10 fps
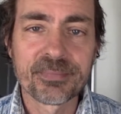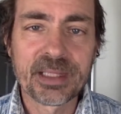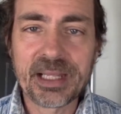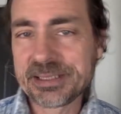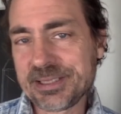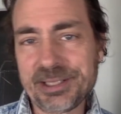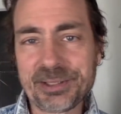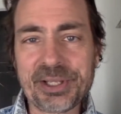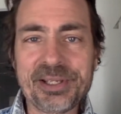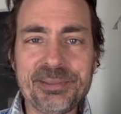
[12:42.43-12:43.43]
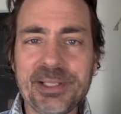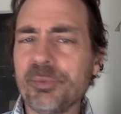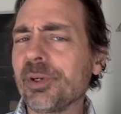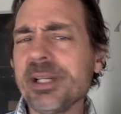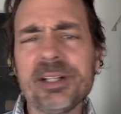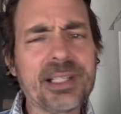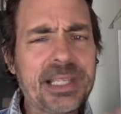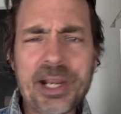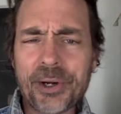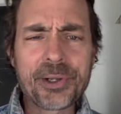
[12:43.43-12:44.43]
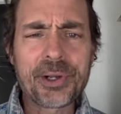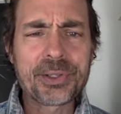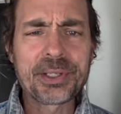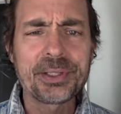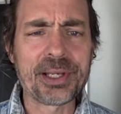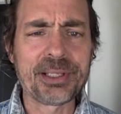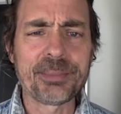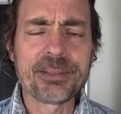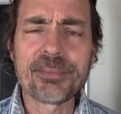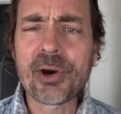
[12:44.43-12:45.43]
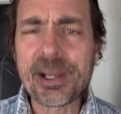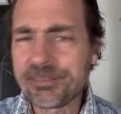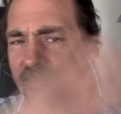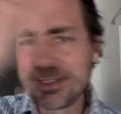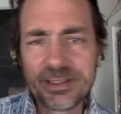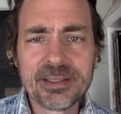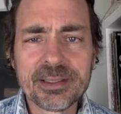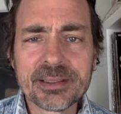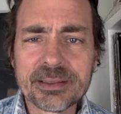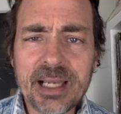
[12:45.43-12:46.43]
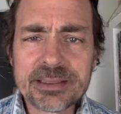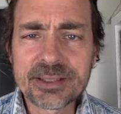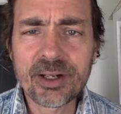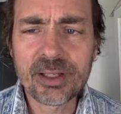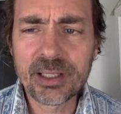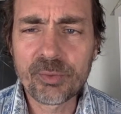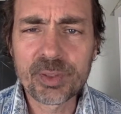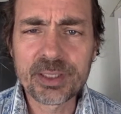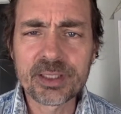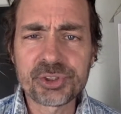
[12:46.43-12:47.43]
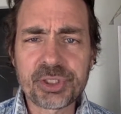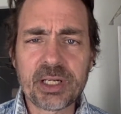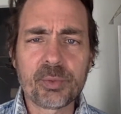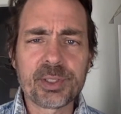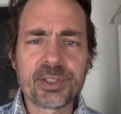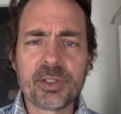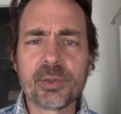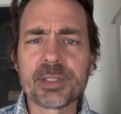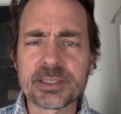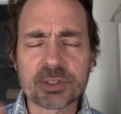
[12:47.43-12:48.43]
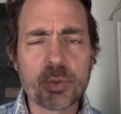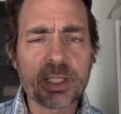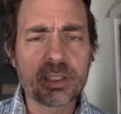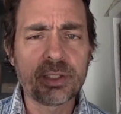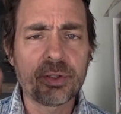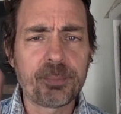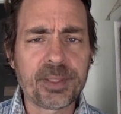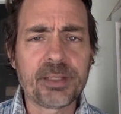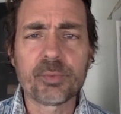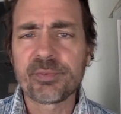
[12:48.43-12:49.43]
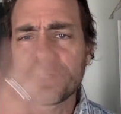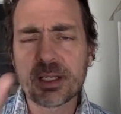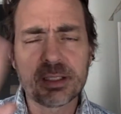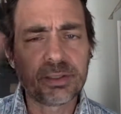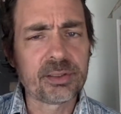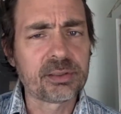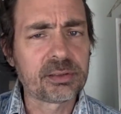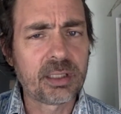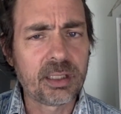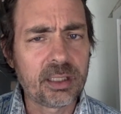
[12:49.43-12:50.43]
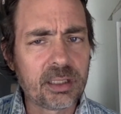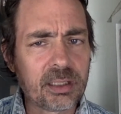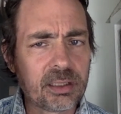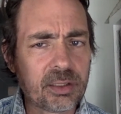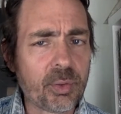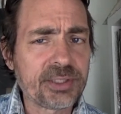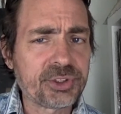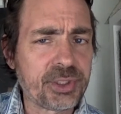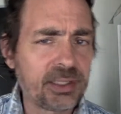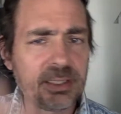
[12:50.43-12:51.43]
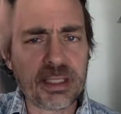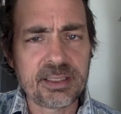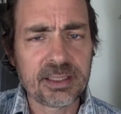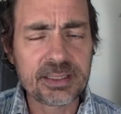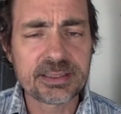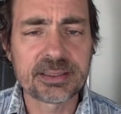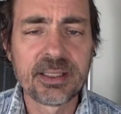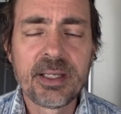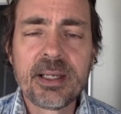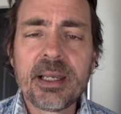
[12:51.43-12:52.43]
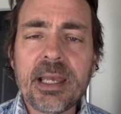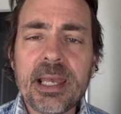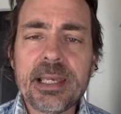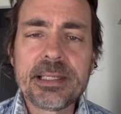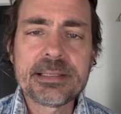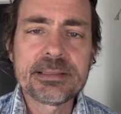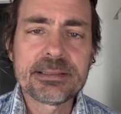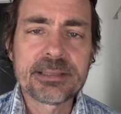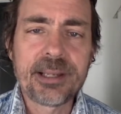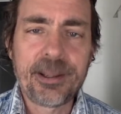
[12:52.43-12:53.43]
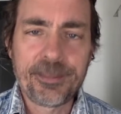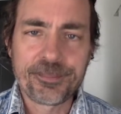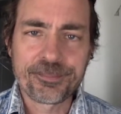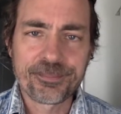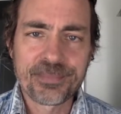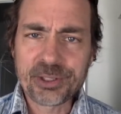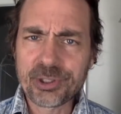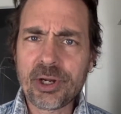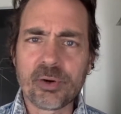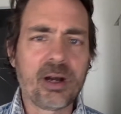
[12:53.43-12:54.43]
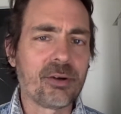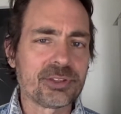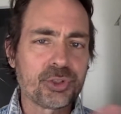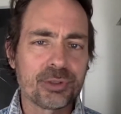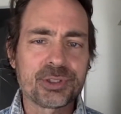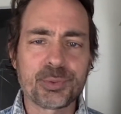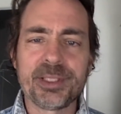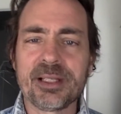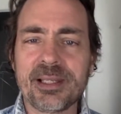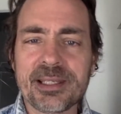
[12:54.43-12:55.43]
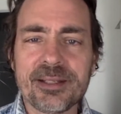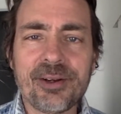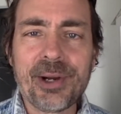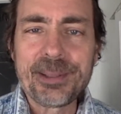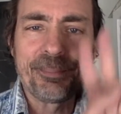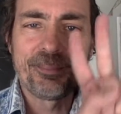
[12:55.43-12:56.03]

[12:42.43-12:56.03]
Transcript: That's the Enlightenment. We're here to carry on the Enlightenment. All right, that's all I wanted to share with you in this quick little bit. We've got a little question at the end of this, and there you go. Oh, short and sweet. I like it. All right.